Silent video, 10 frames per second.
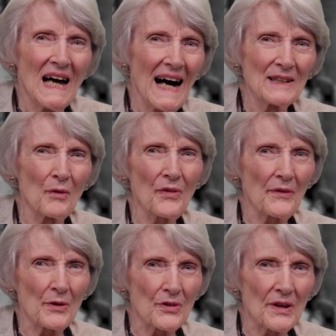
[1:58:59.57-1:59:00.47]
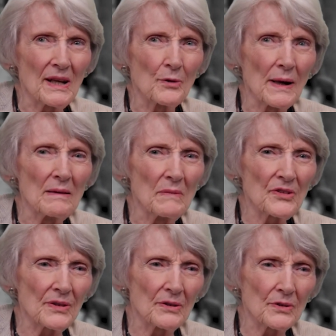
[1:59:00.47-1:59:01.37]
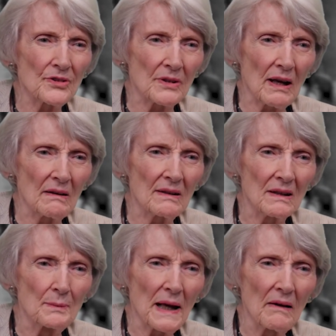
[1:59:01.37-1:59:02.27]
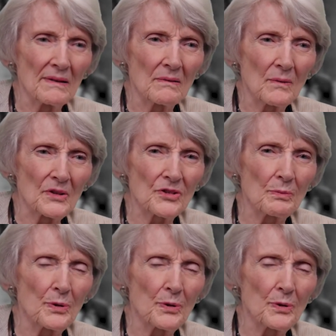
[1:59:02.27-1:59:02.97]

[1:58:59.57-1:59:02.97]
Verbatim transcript: I don't think there's any great misunderstanding about it once you